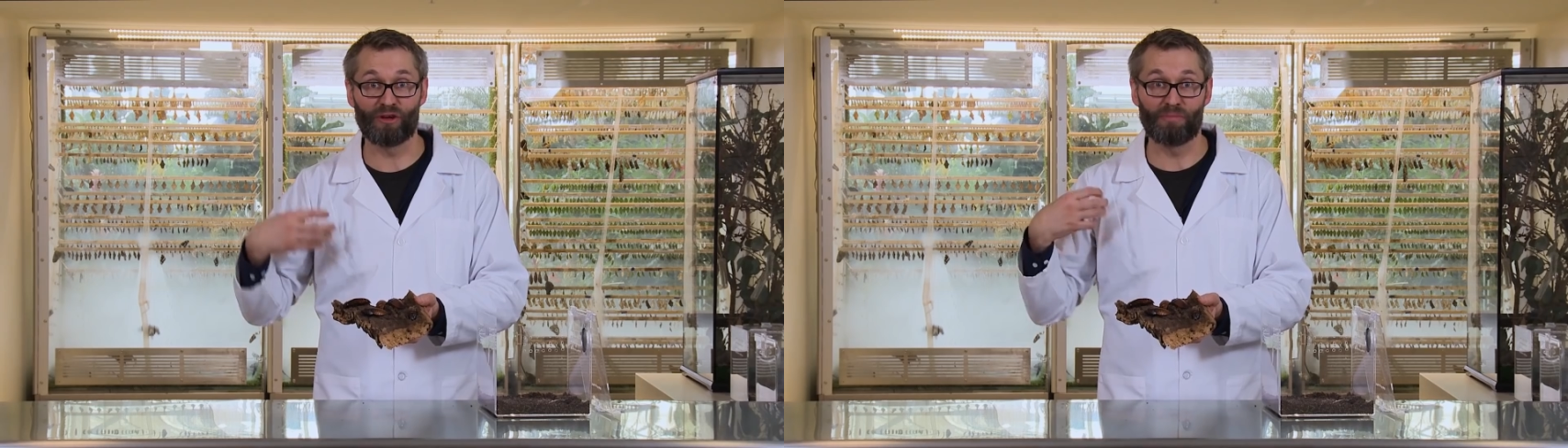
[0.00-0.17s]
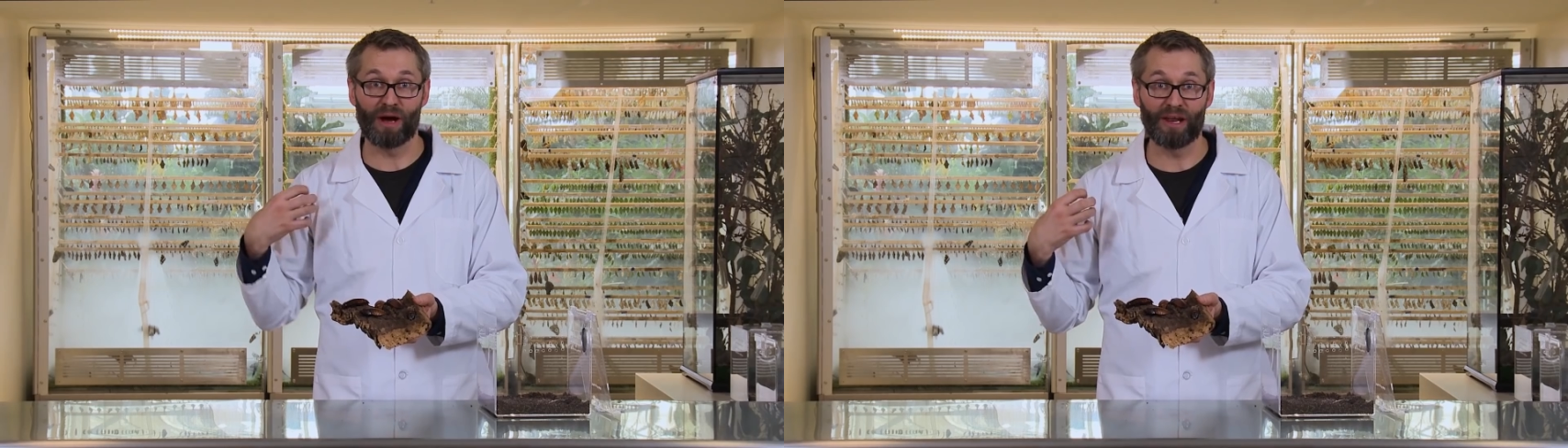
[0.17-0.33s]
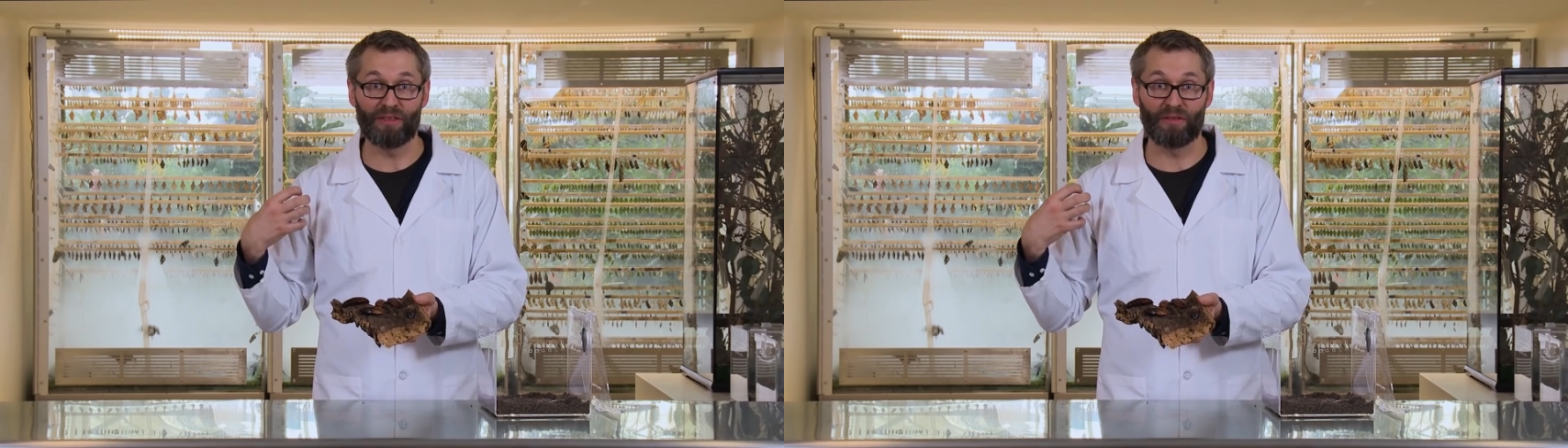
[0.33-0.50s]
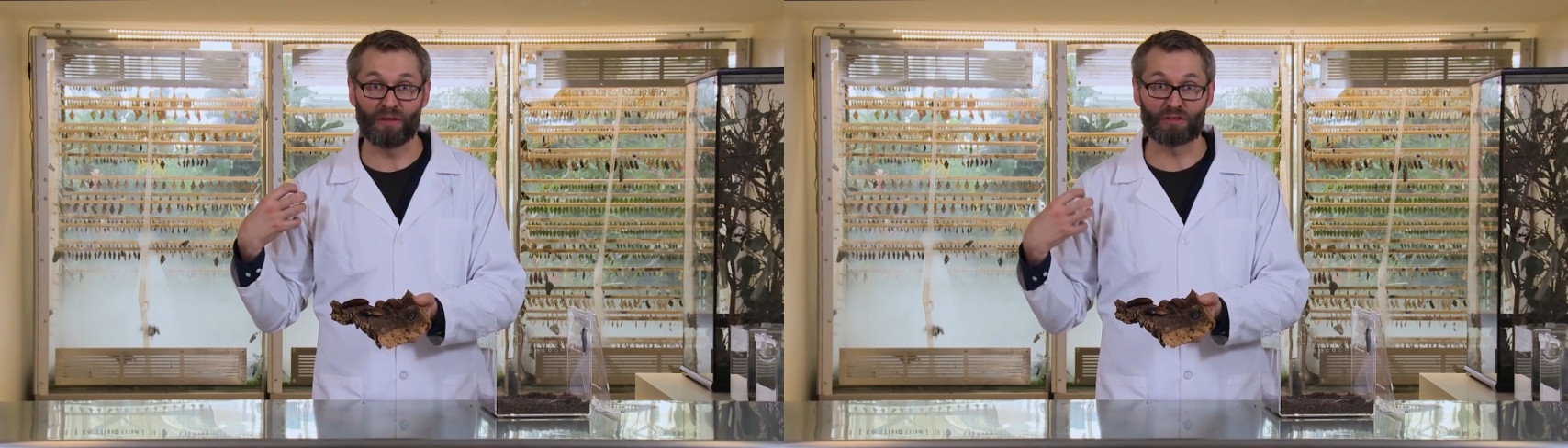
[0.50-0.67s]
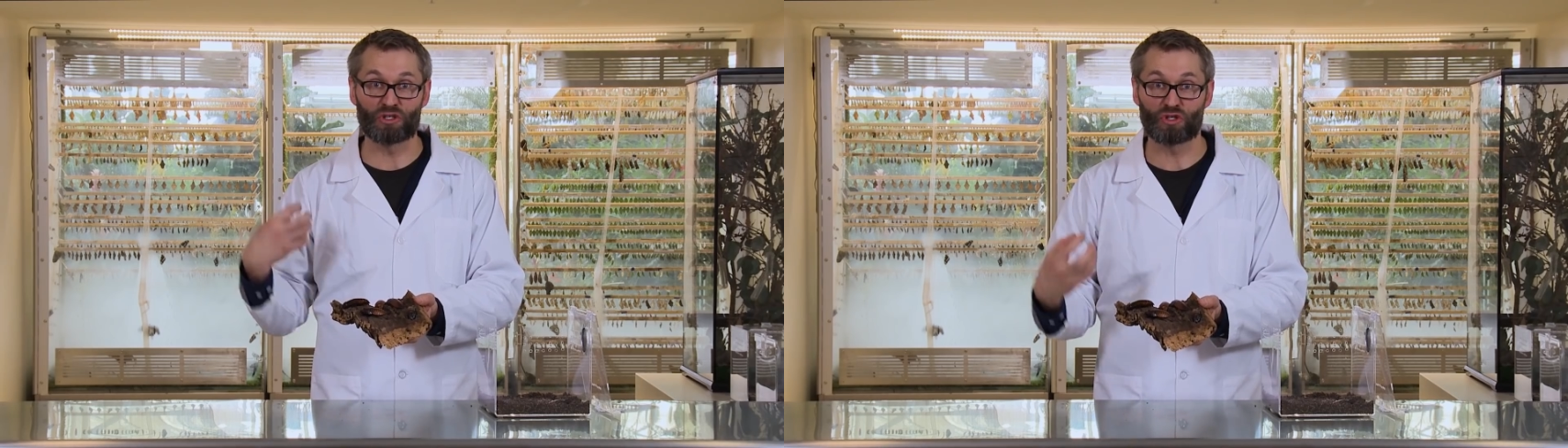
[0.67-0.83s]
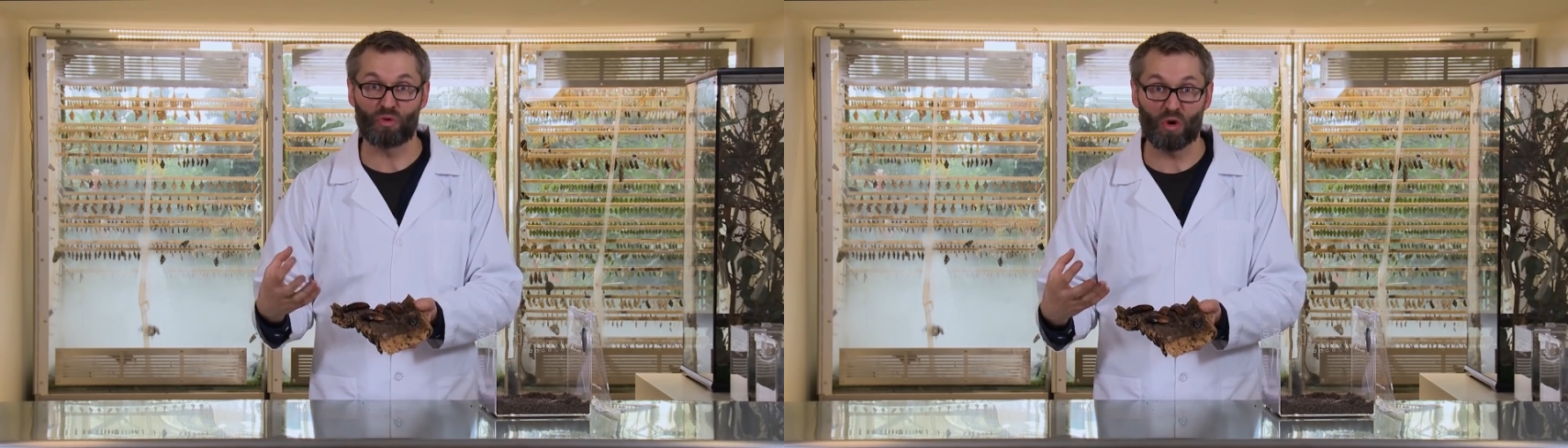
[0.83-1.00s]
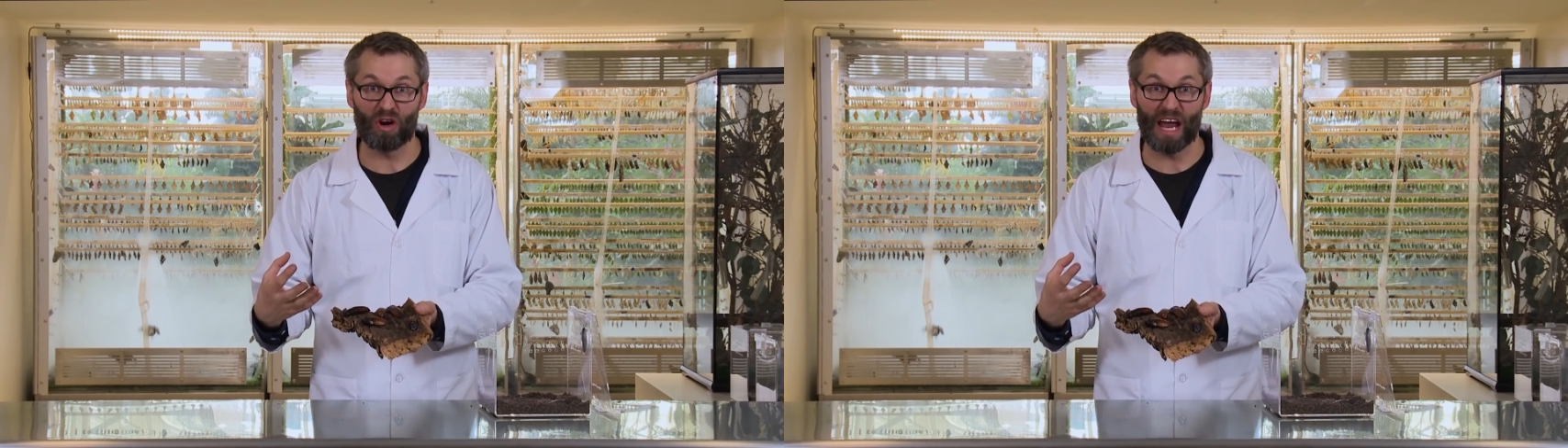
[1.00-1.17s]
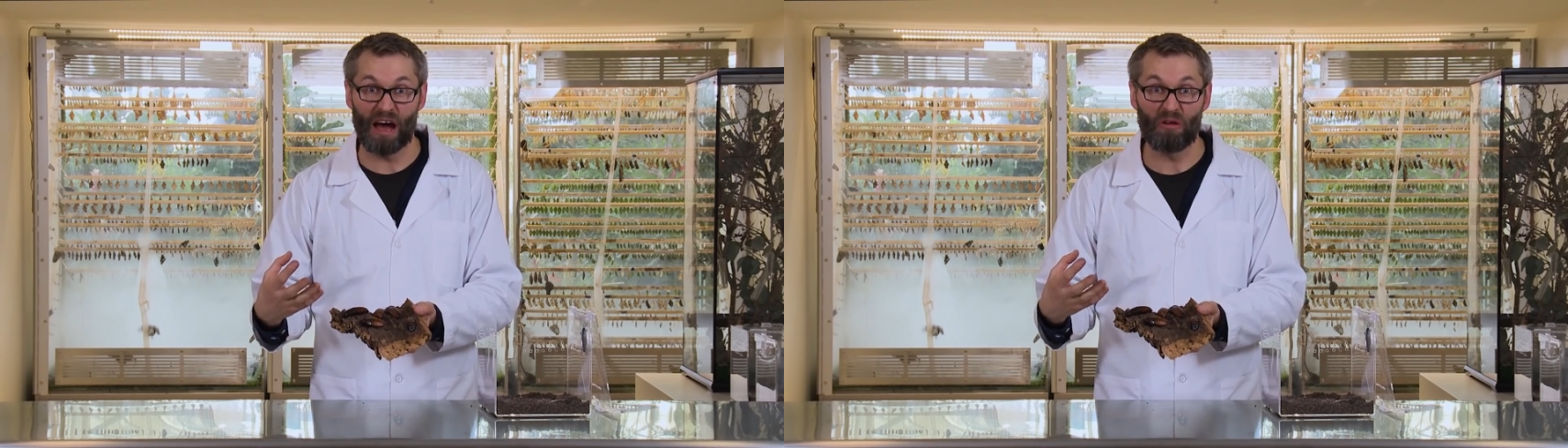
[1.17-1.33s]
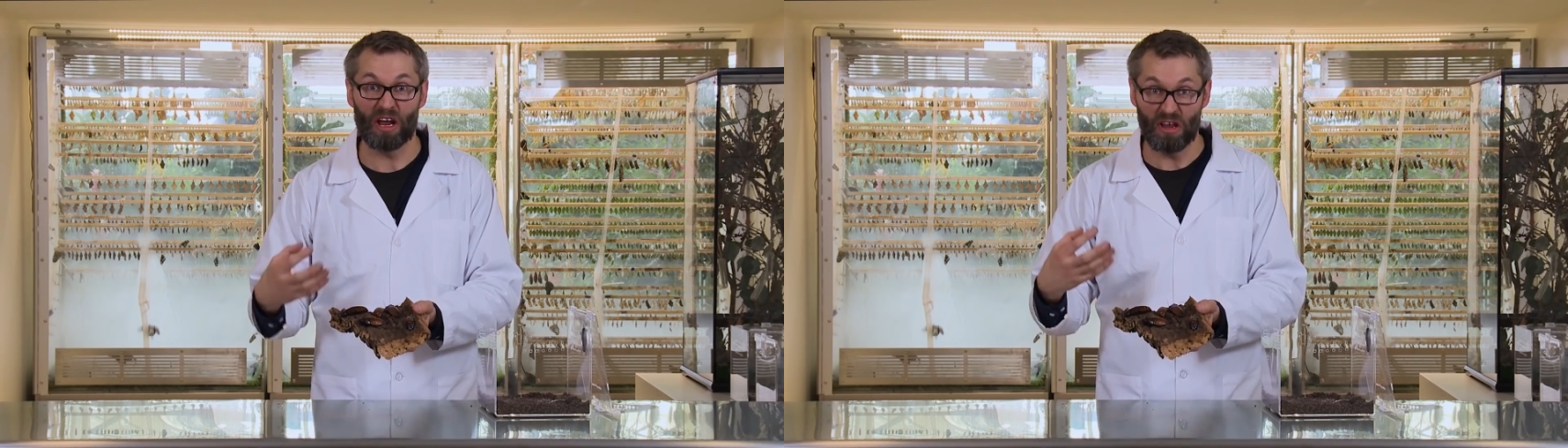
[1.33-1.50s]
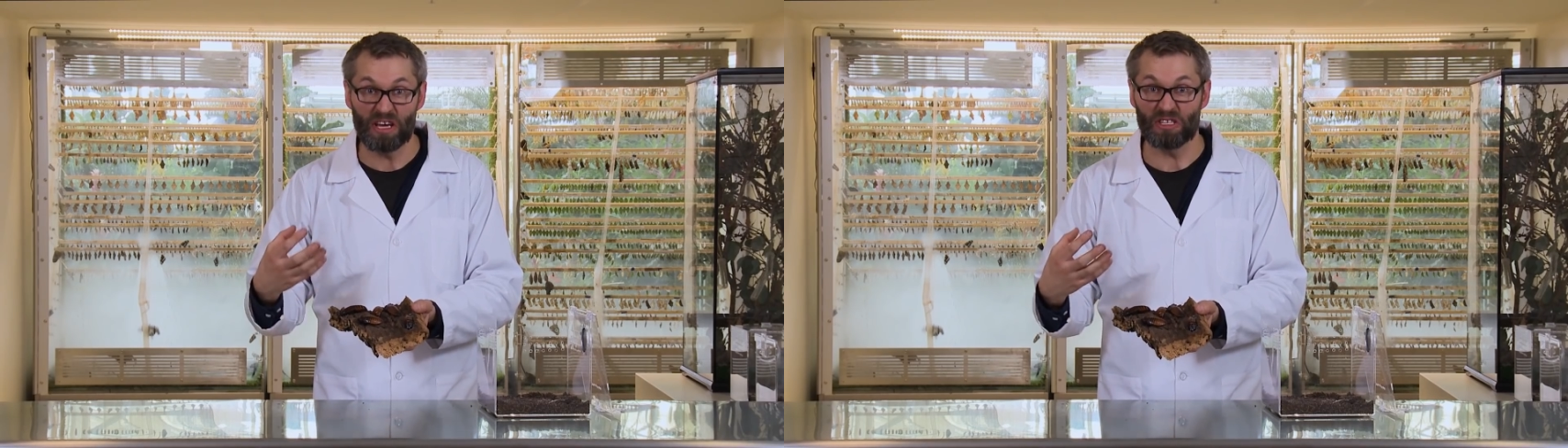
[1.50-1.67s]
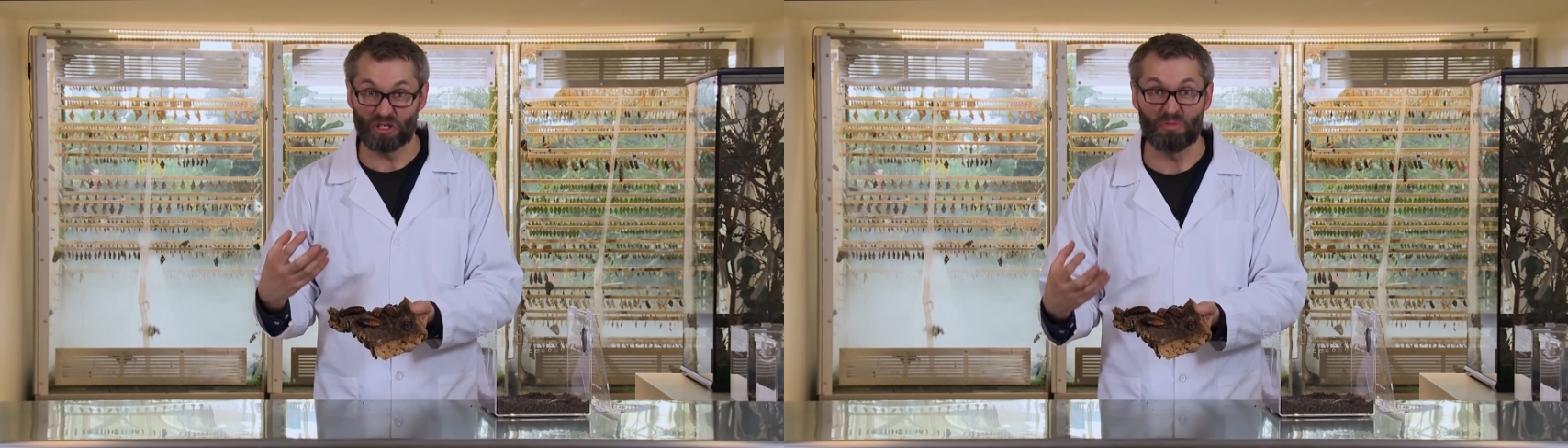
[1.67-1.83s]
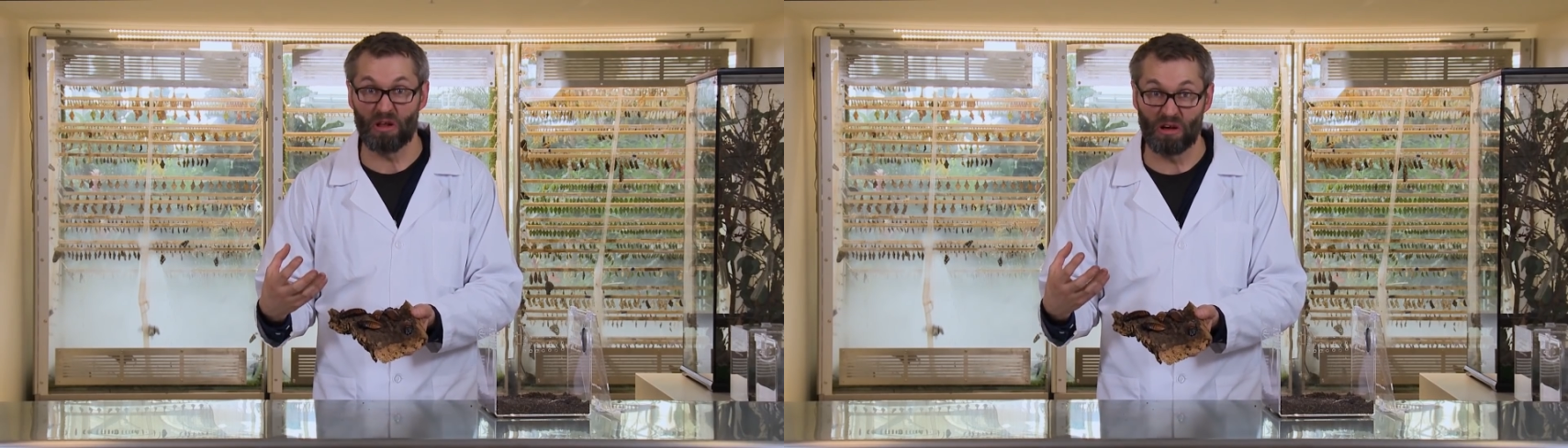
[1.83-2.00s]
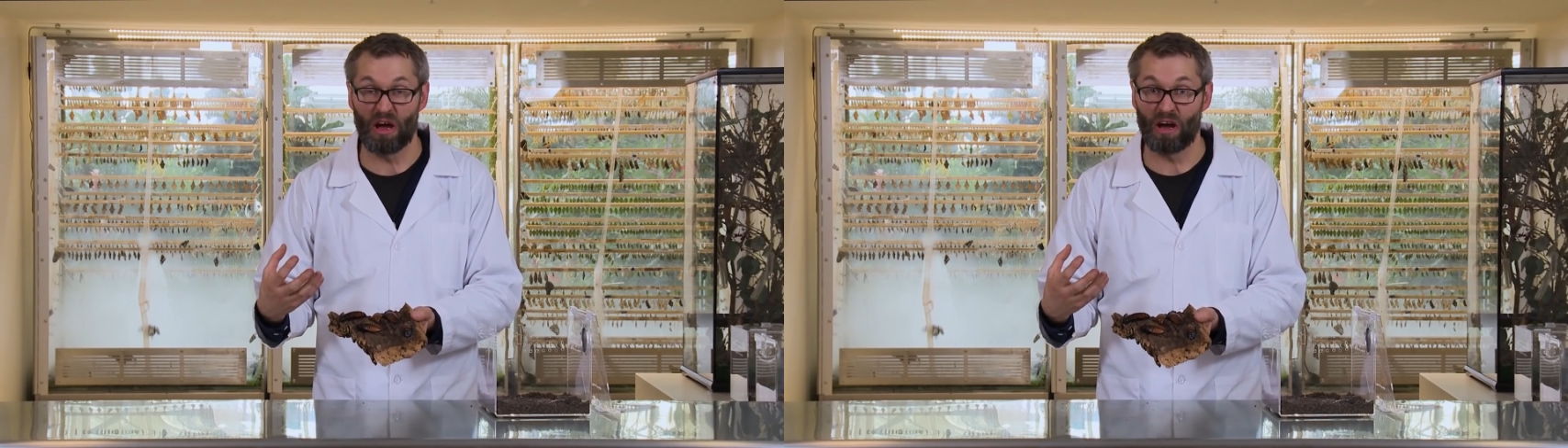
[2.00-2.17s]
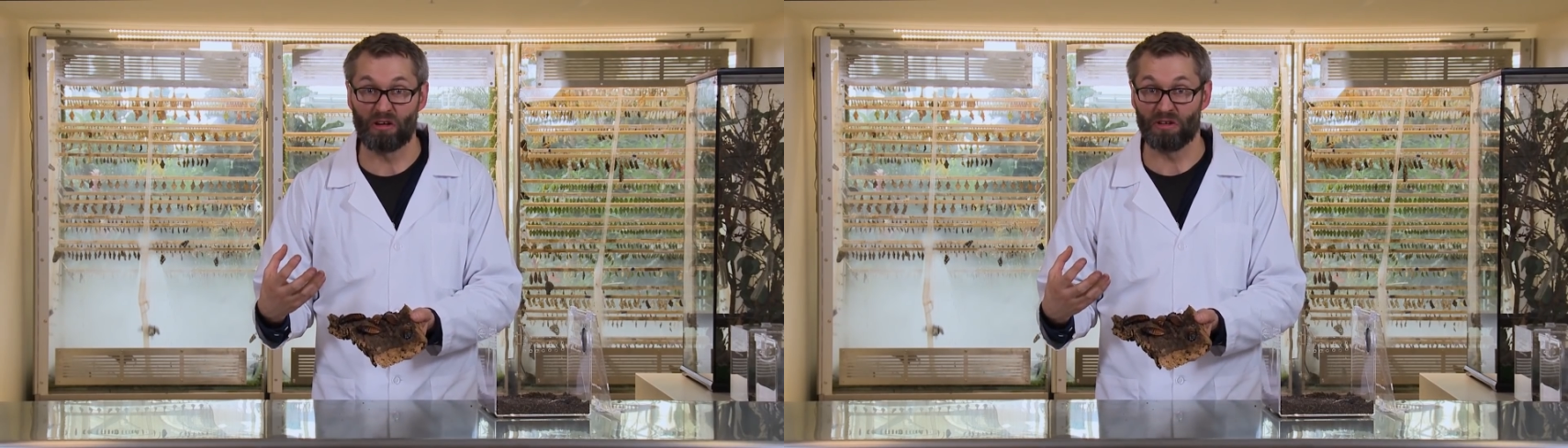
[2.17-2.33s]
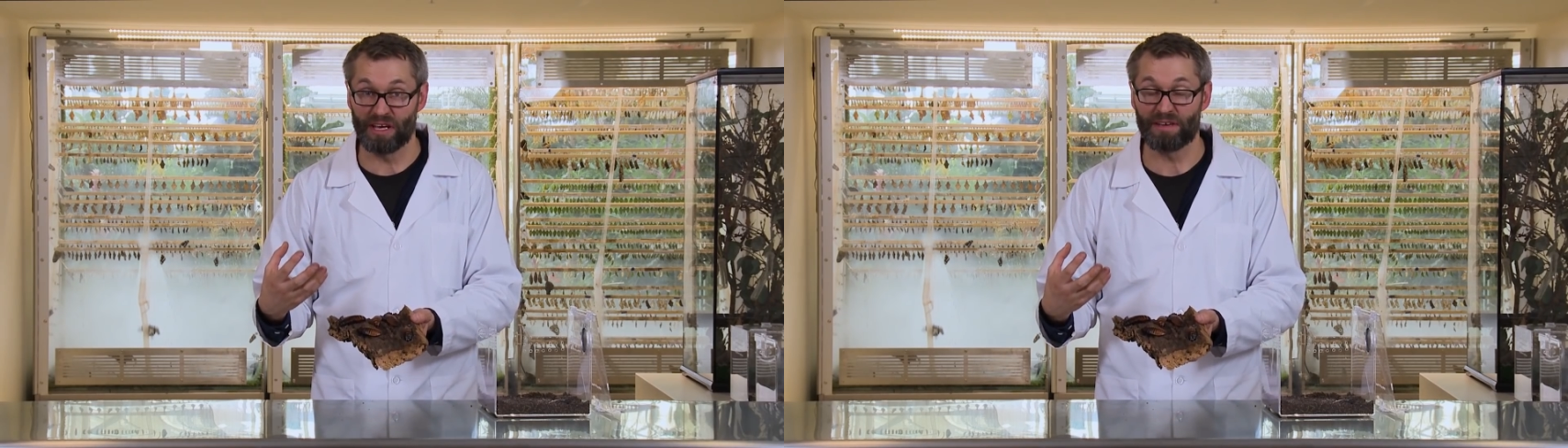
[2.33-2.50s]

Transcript: their body that they'll squirt out, and you can smell cockroach.